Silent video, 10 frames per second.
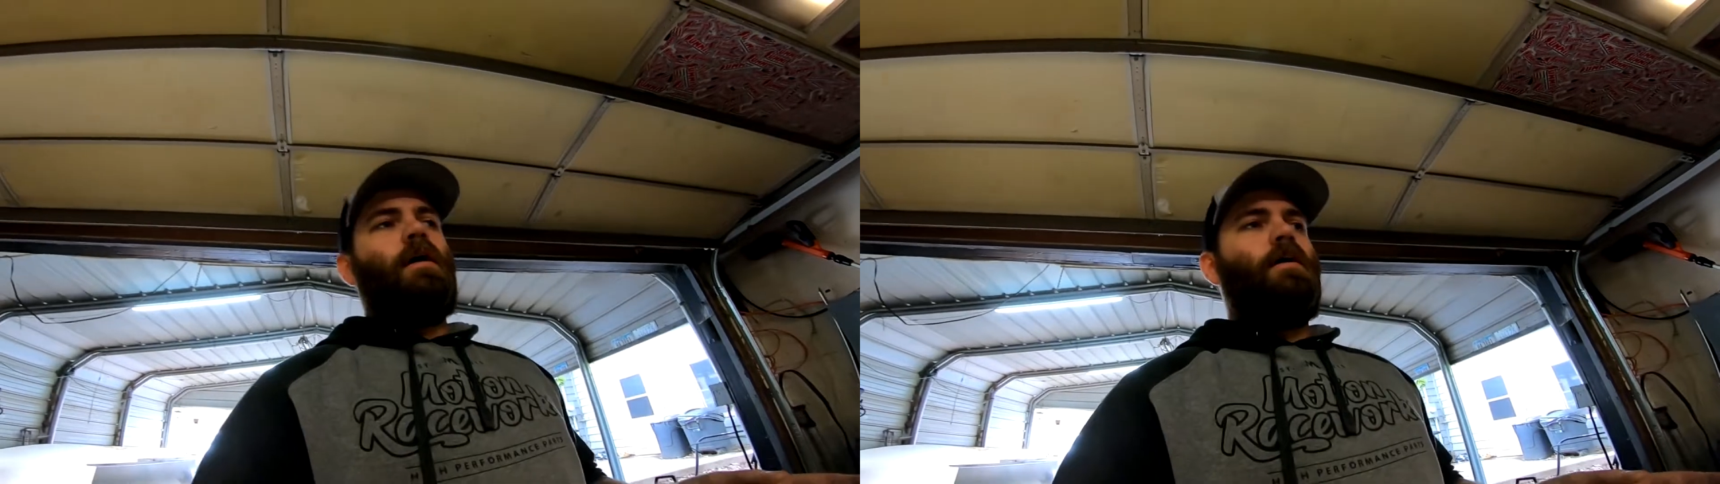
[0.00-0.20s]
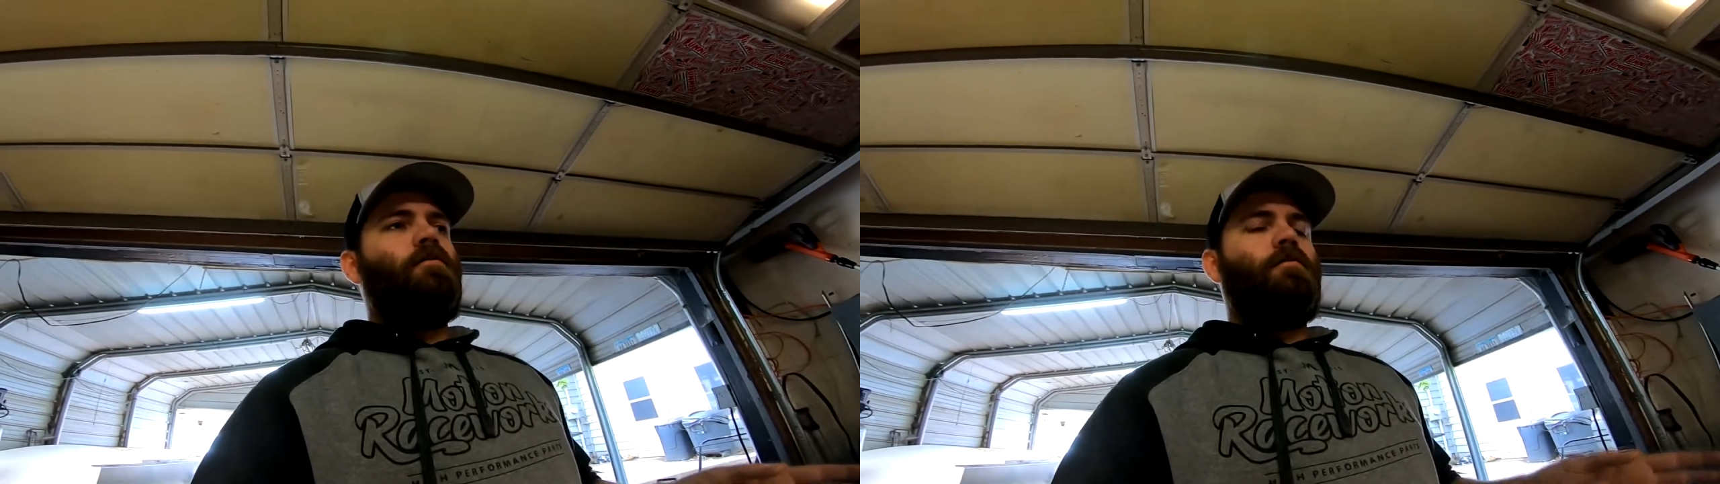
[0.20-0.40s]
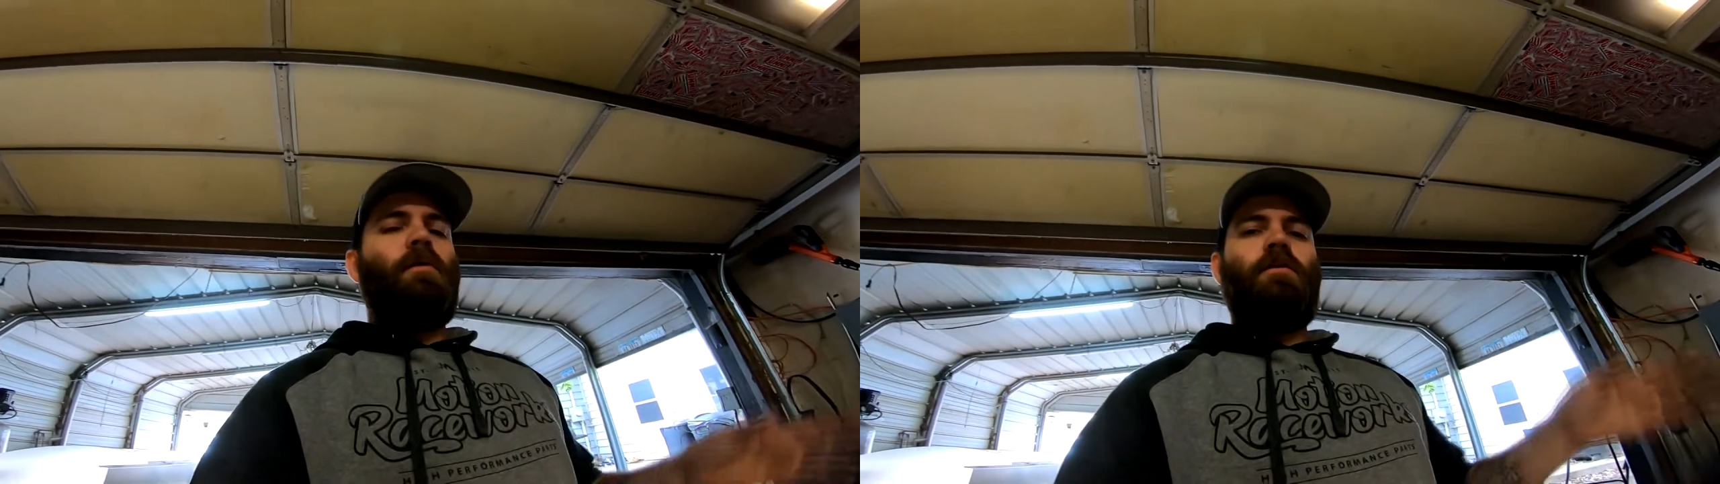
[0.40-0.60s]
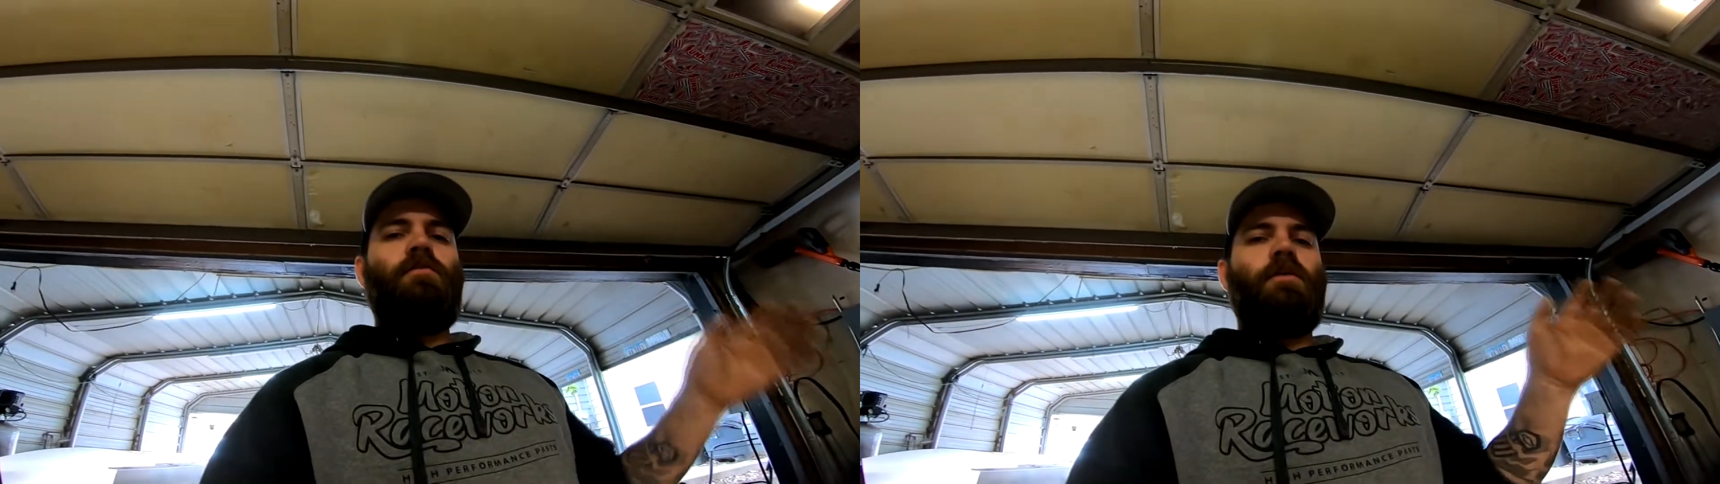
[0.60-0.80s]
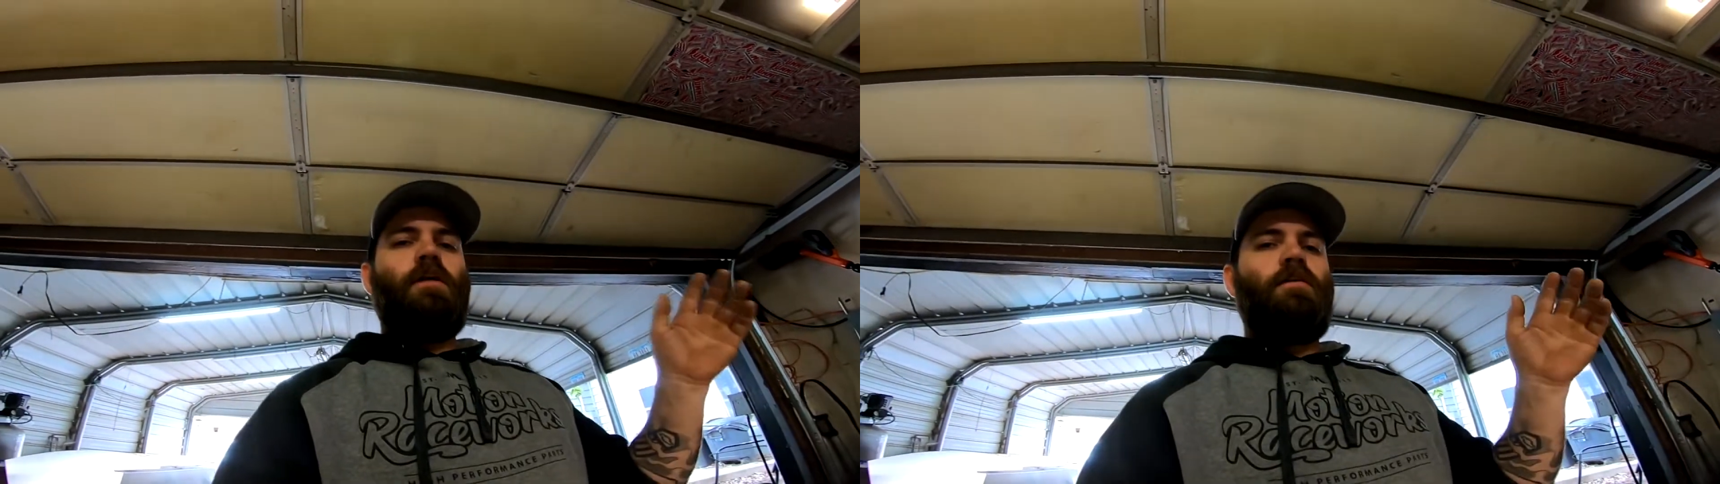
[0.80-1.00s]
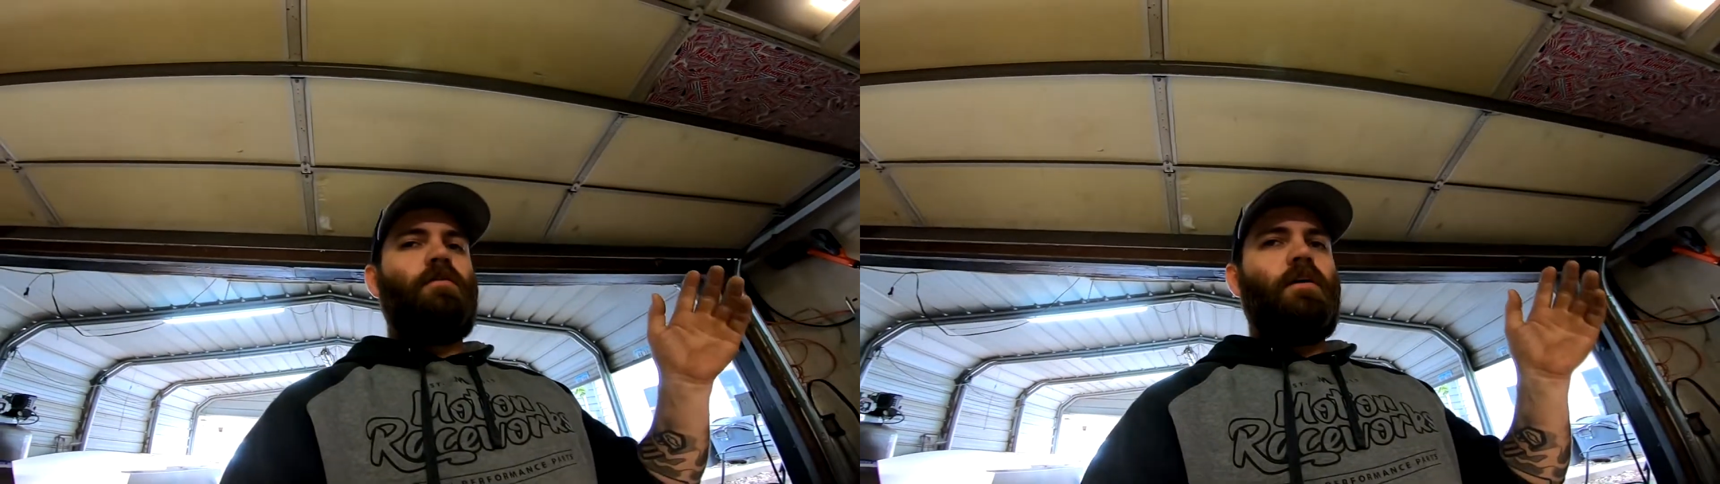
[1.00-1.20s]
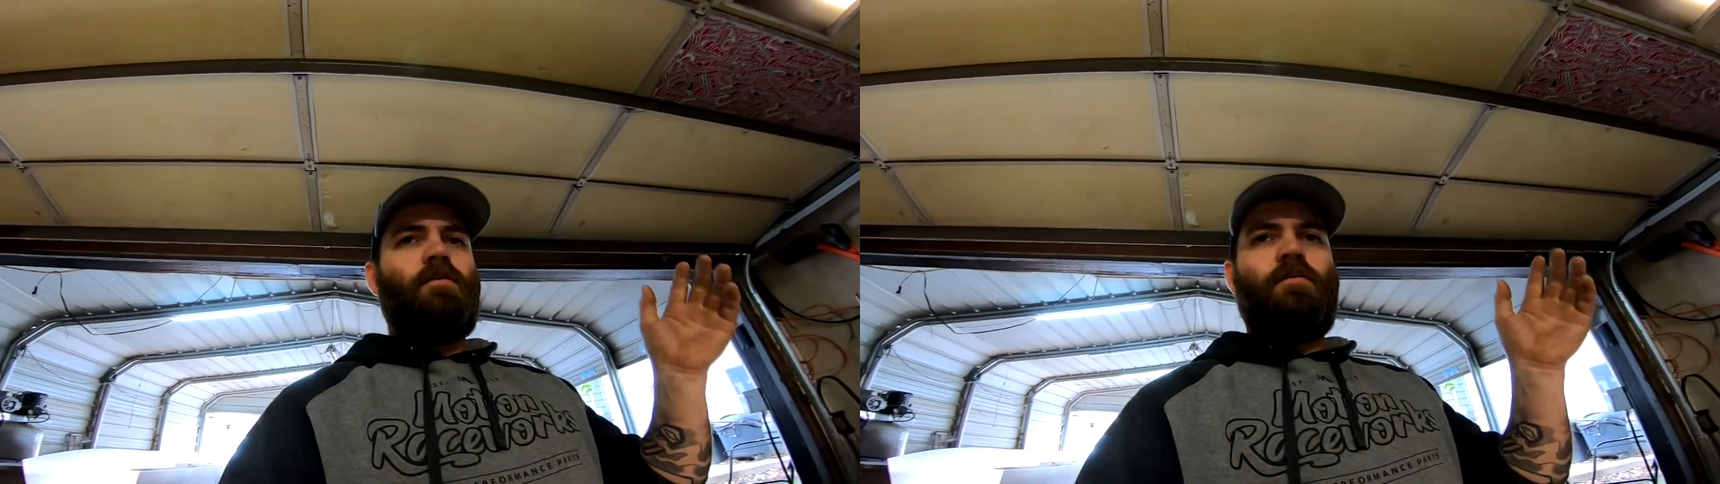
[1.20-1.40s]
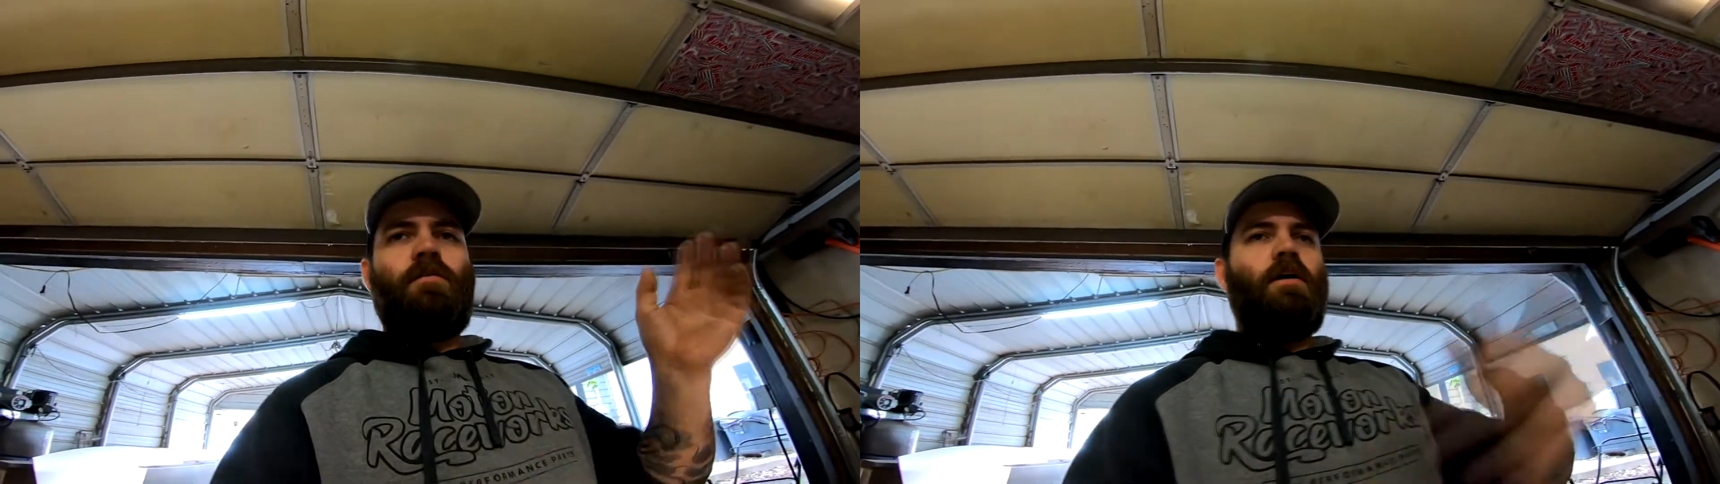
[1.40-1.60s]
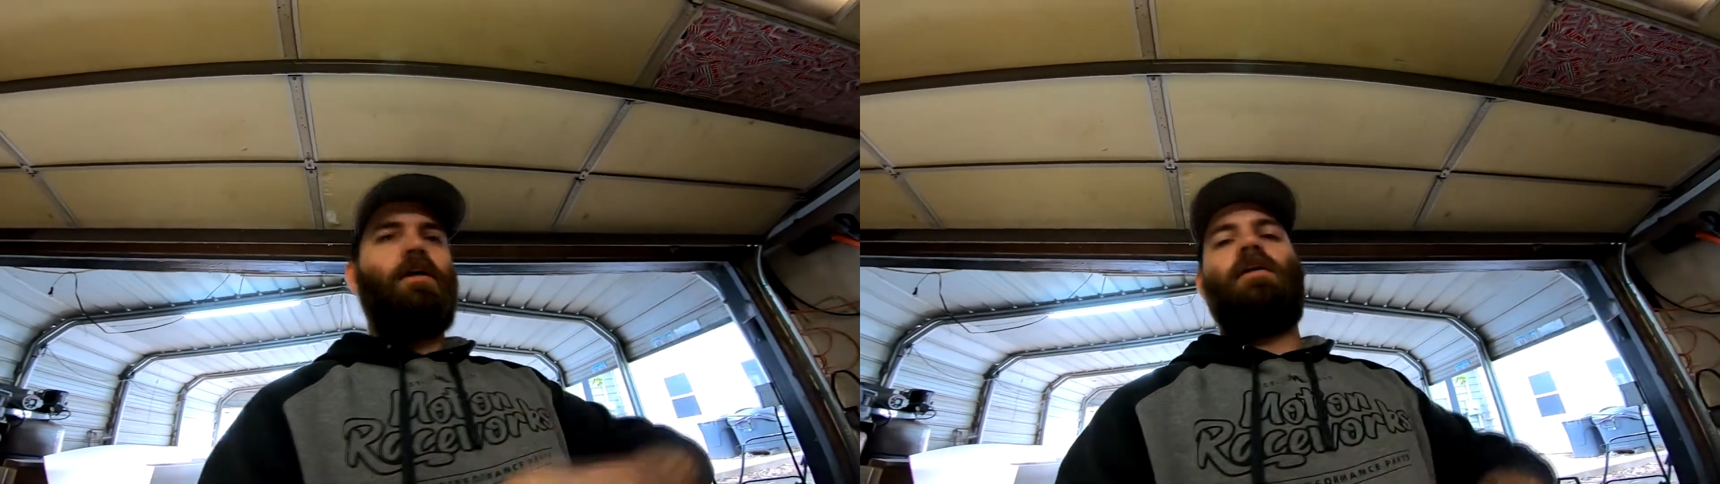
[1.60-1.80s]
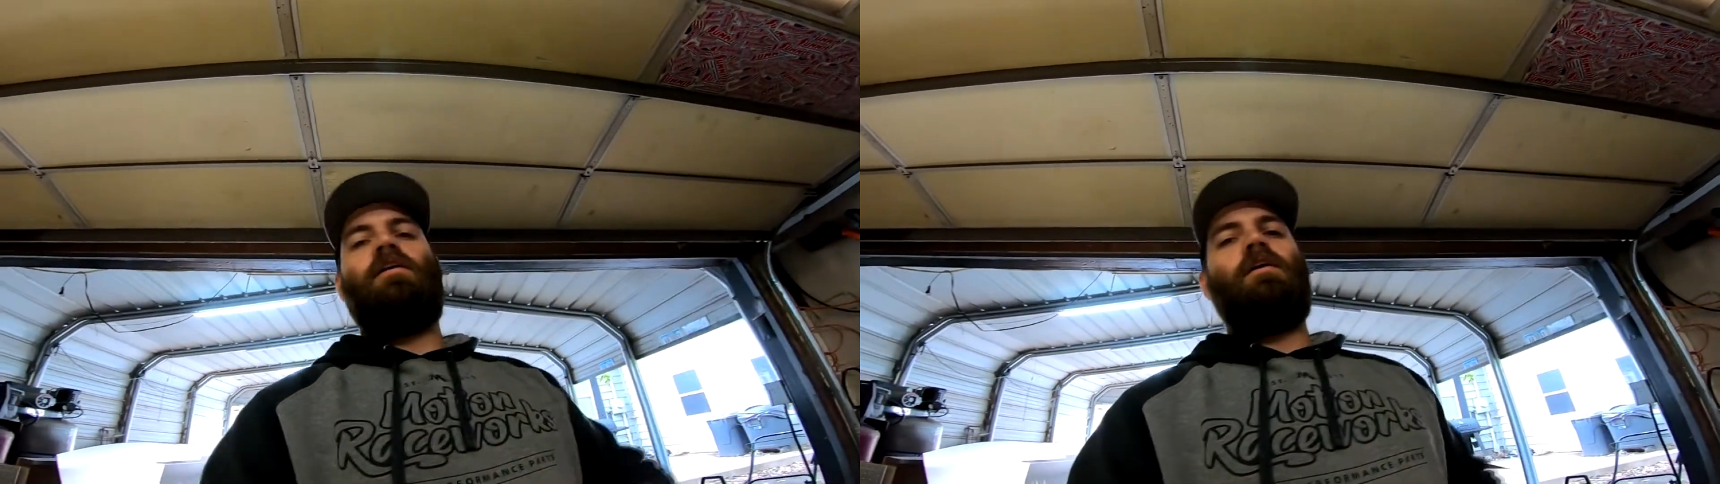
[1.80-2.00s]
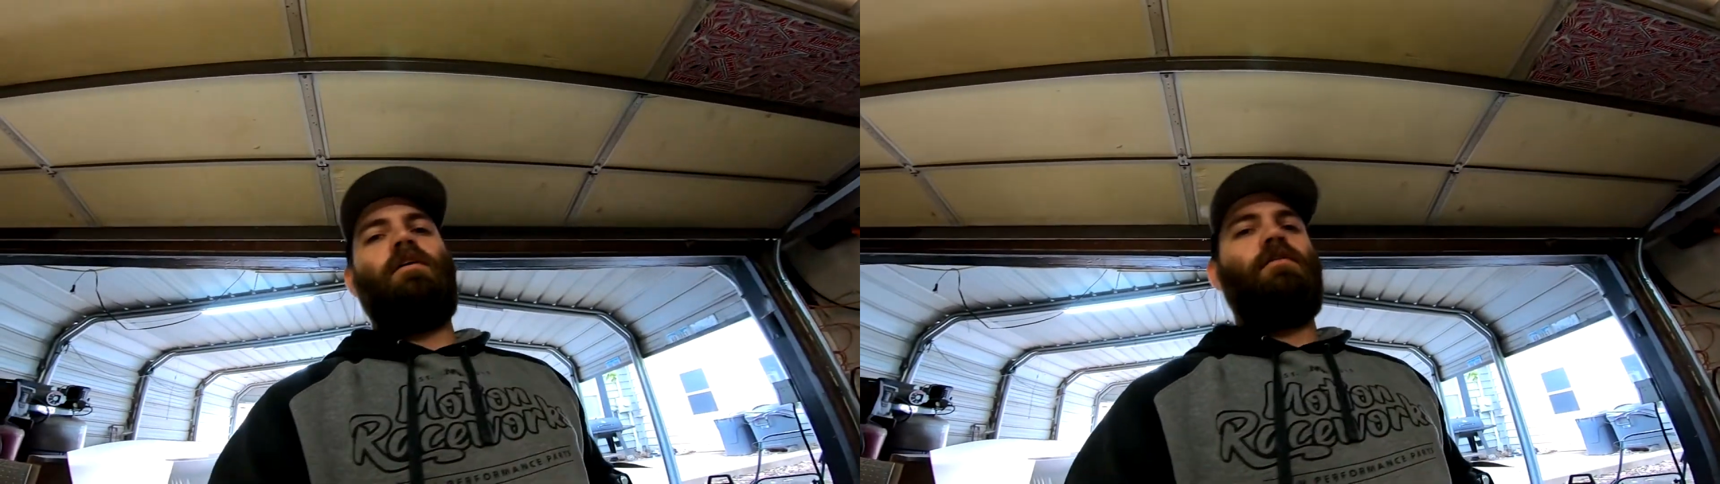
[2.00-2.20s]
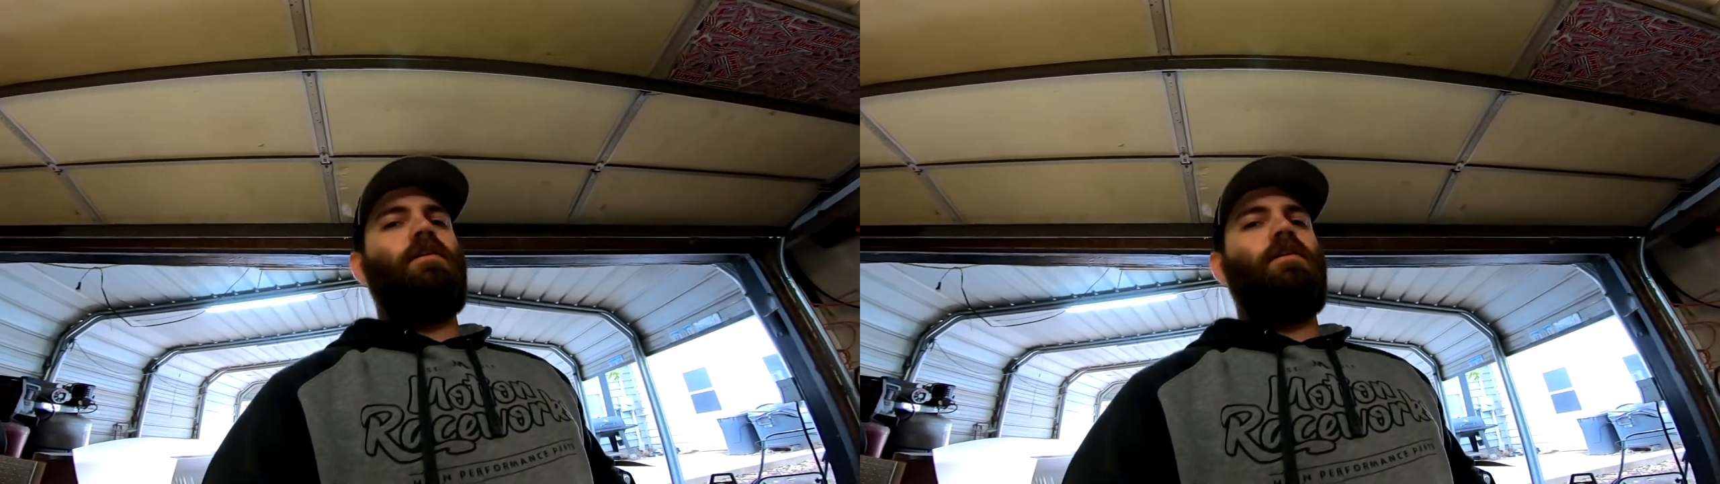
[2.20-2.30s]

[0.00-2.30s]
And surprisingly, guys, it's not an LS.